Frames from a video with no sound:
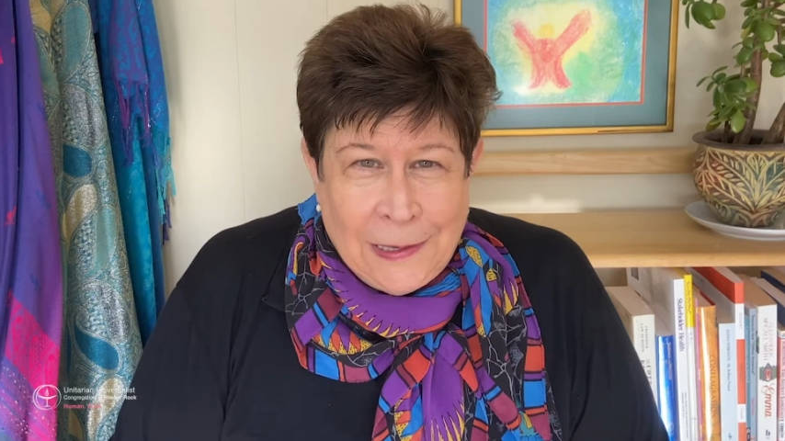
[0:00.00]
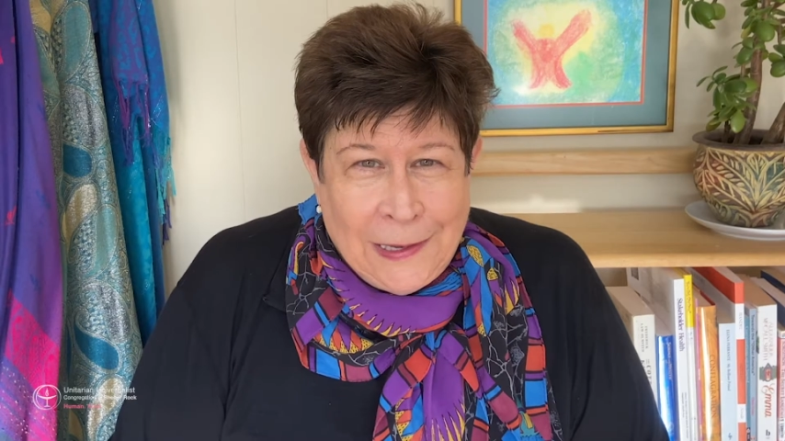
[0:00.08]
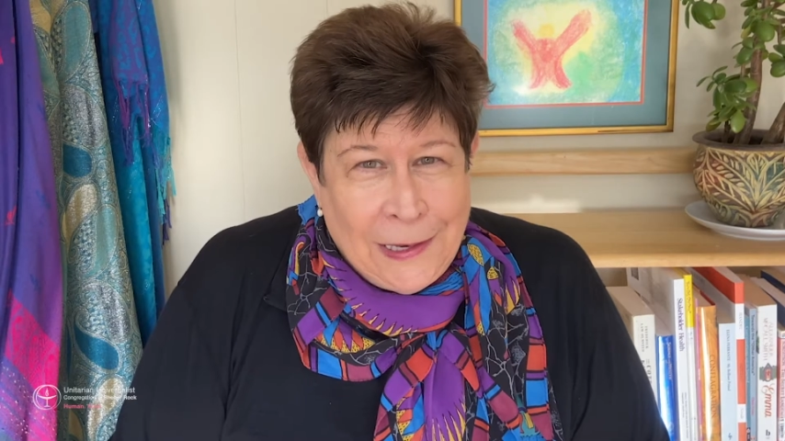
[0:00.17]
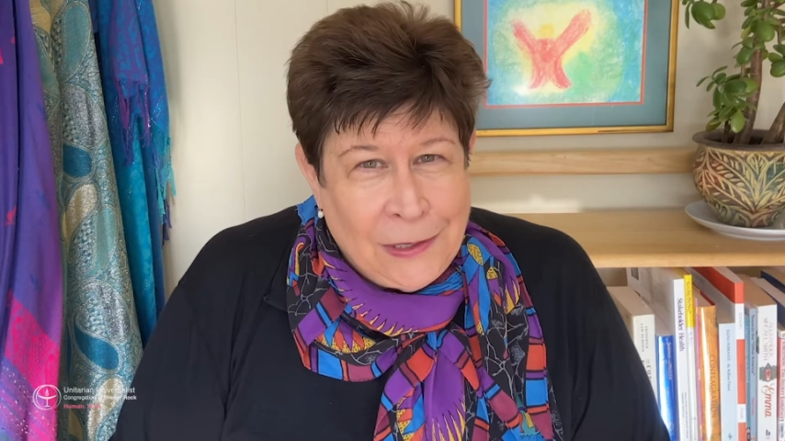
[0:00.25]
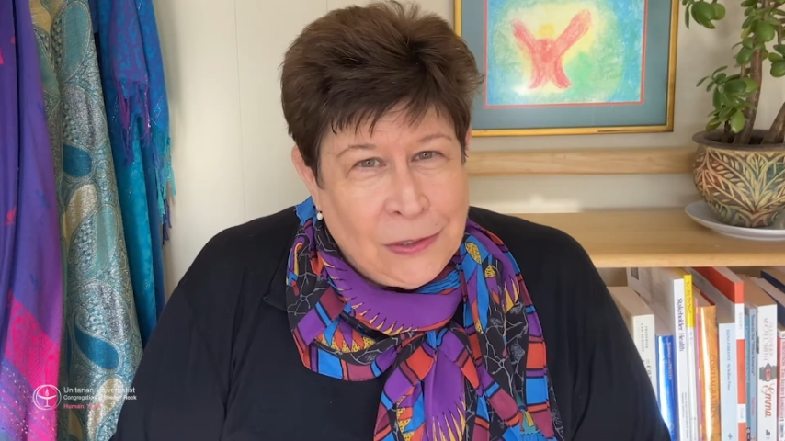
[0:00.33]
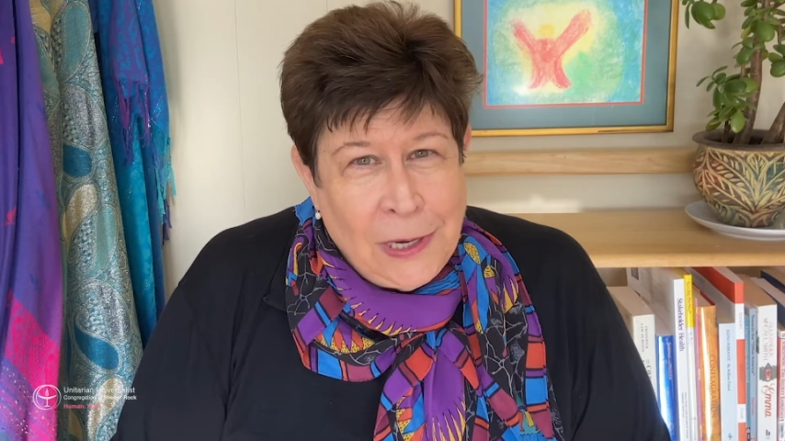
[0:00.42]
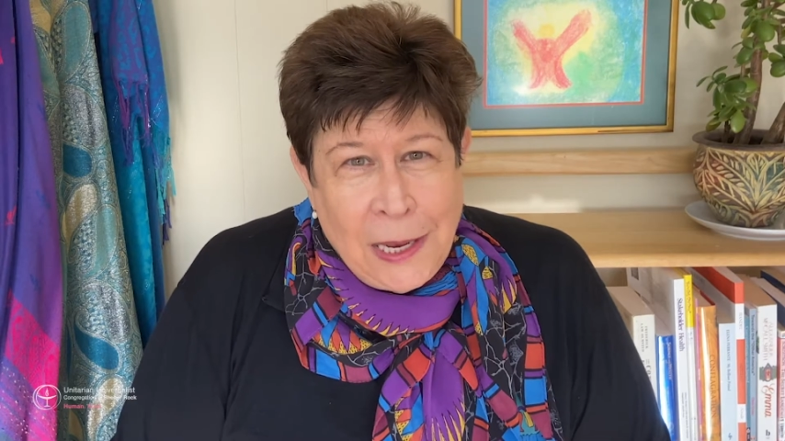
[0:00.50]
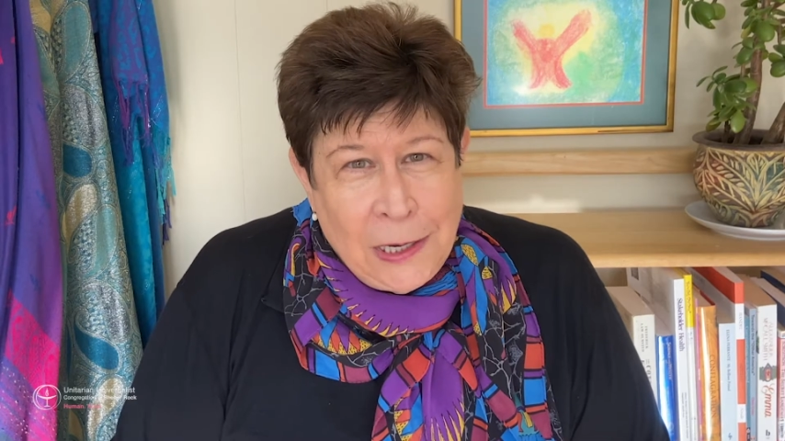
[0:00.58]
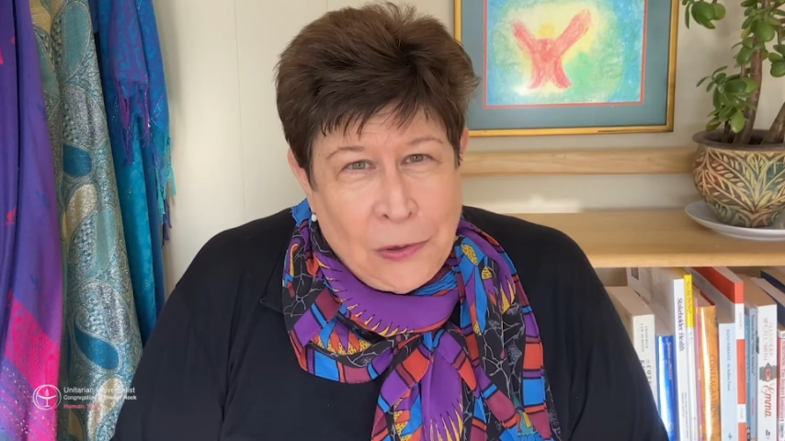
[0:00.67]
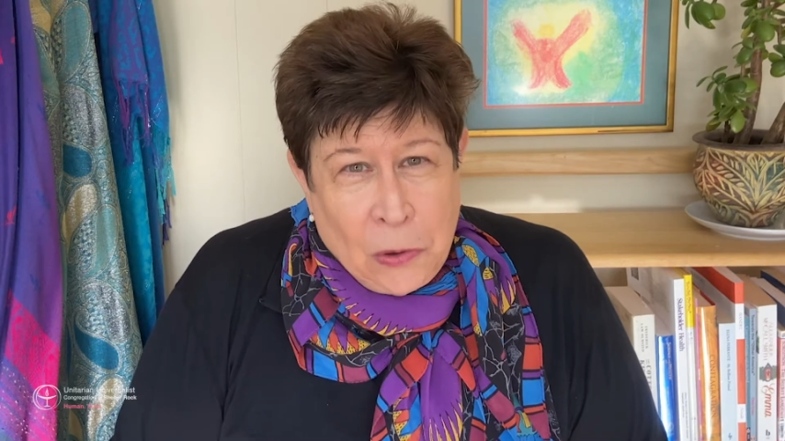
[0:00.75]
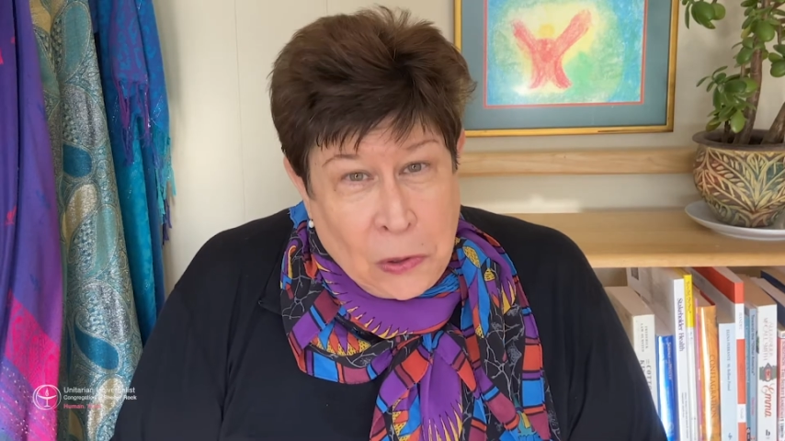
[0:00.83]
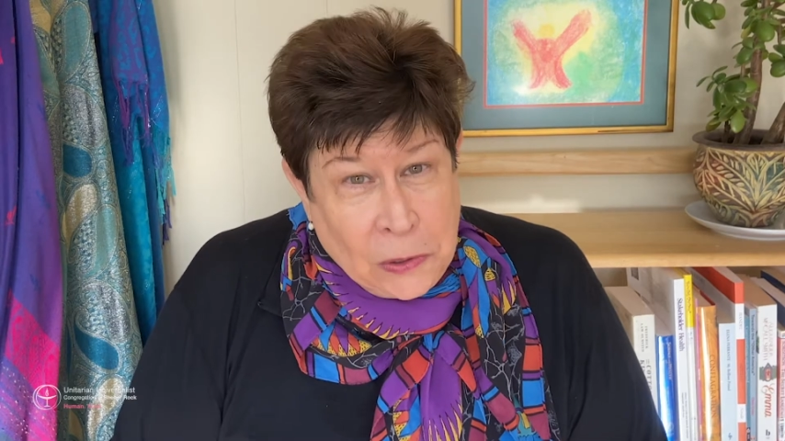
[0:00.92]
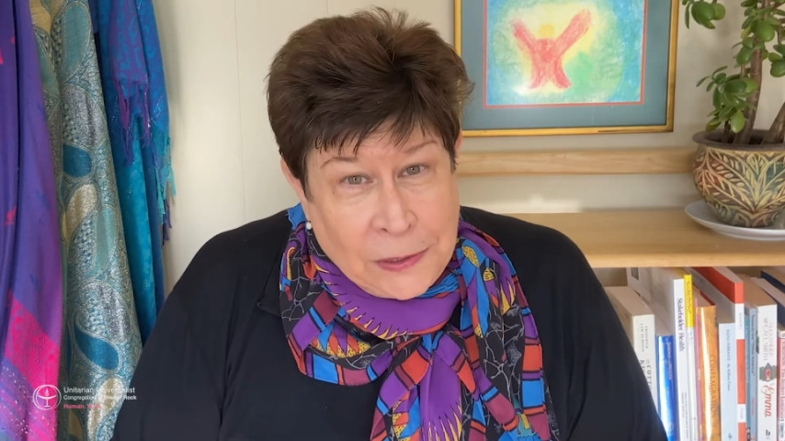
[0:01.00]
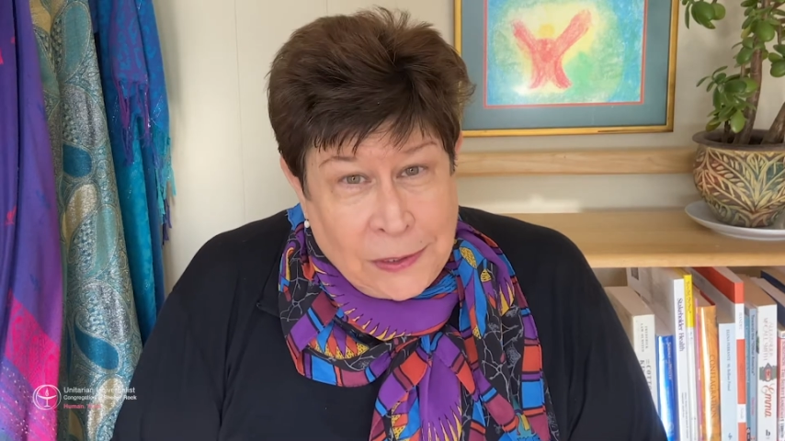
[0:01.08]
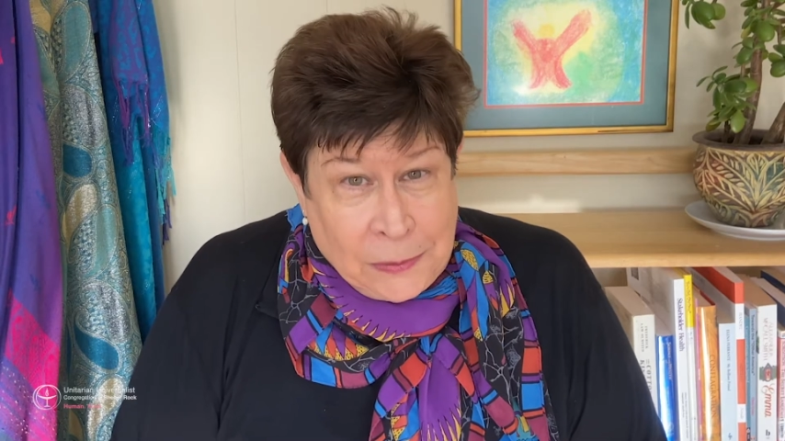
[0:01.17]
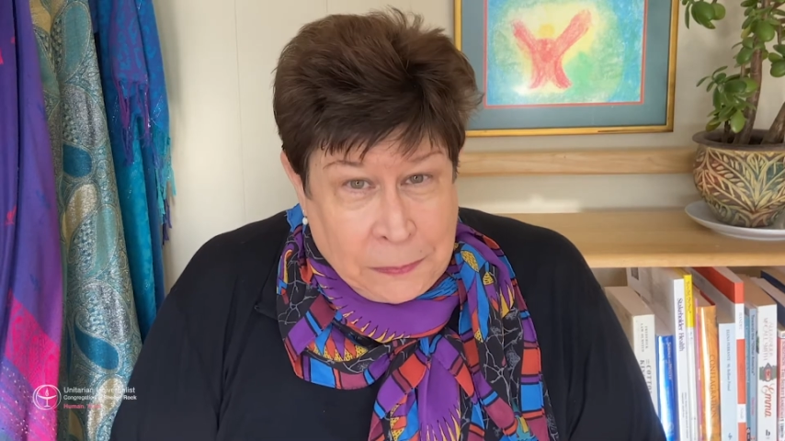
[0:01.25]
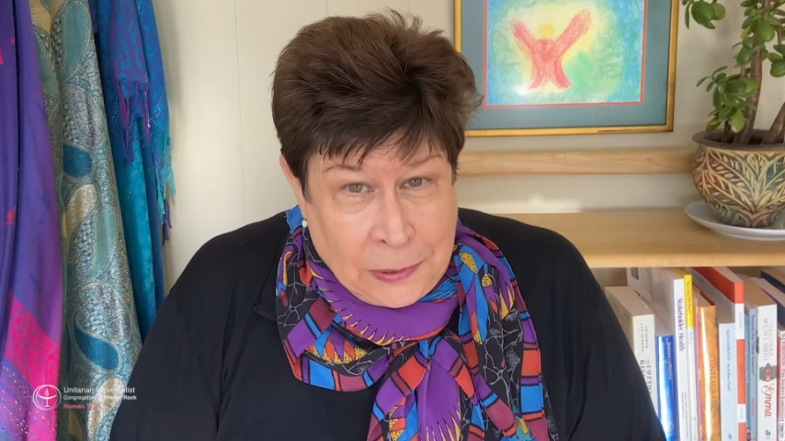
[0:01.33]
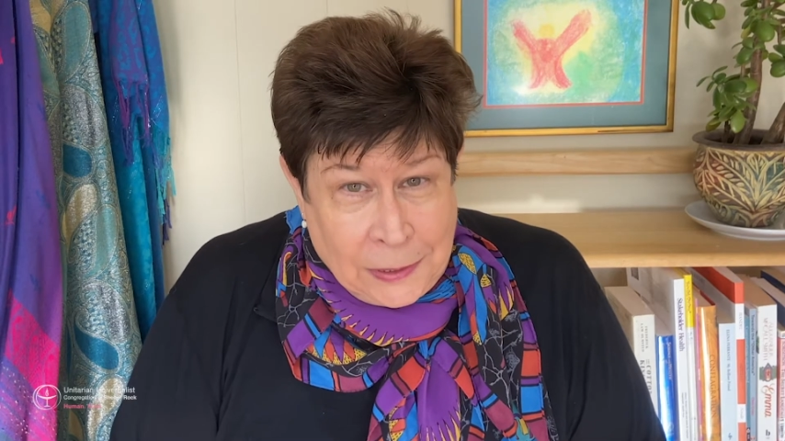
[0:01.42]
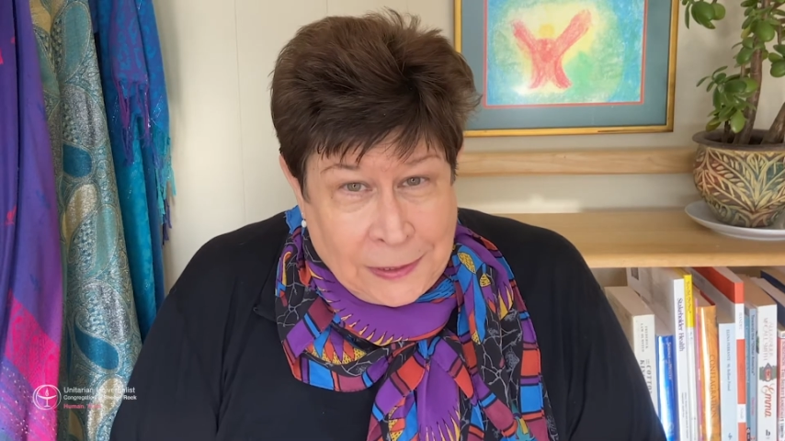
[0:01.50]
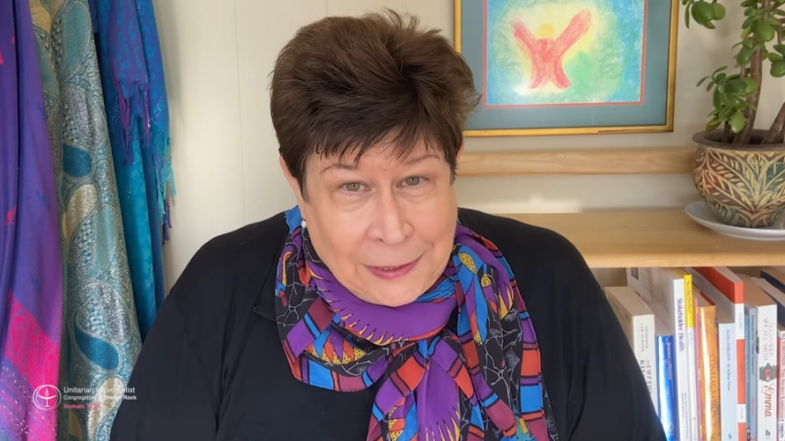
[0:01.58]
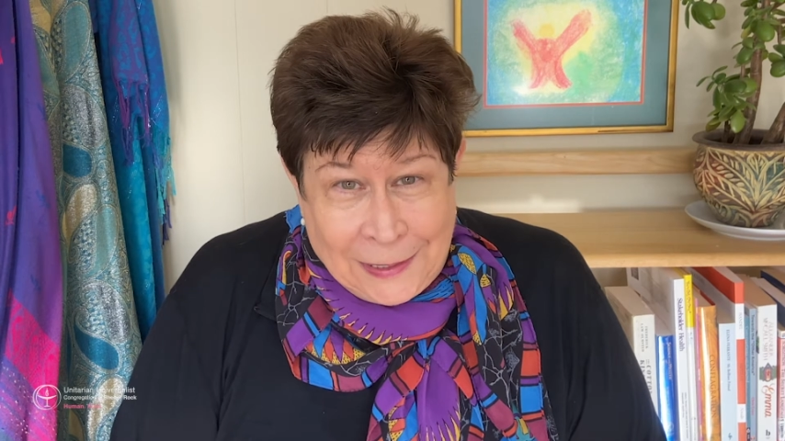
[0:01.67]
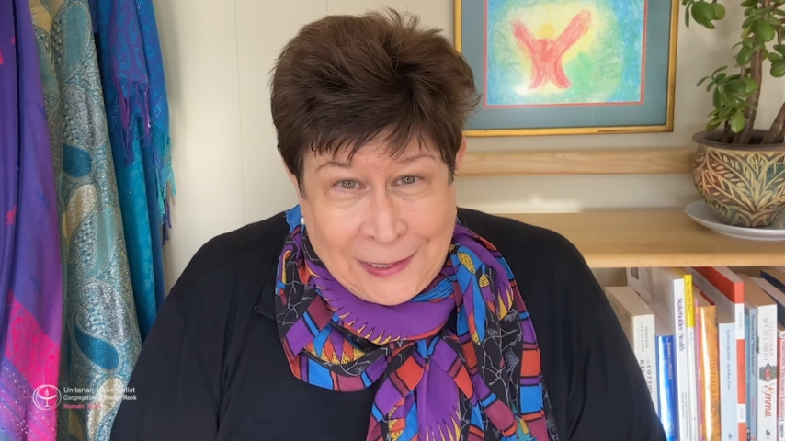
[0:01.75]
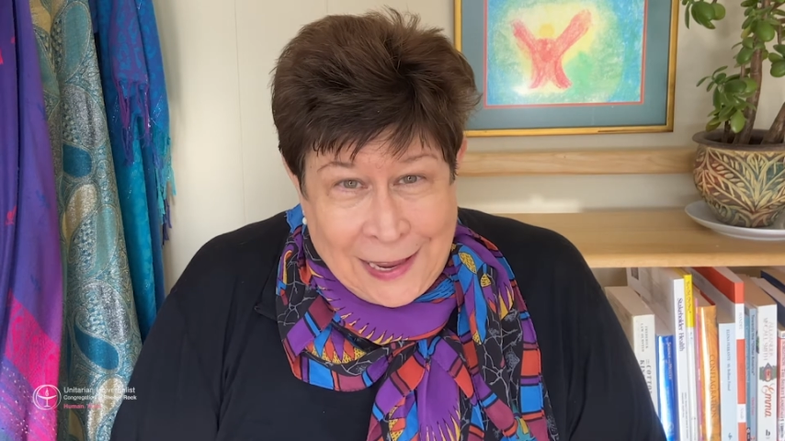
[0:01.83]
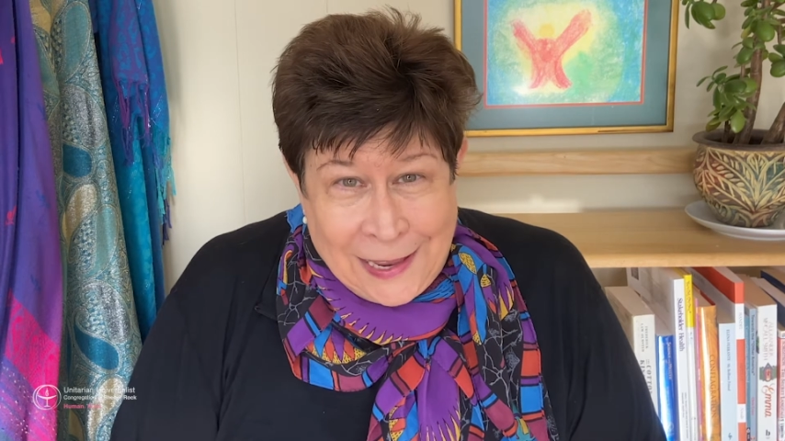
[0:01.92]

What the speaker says: is not at all as depressing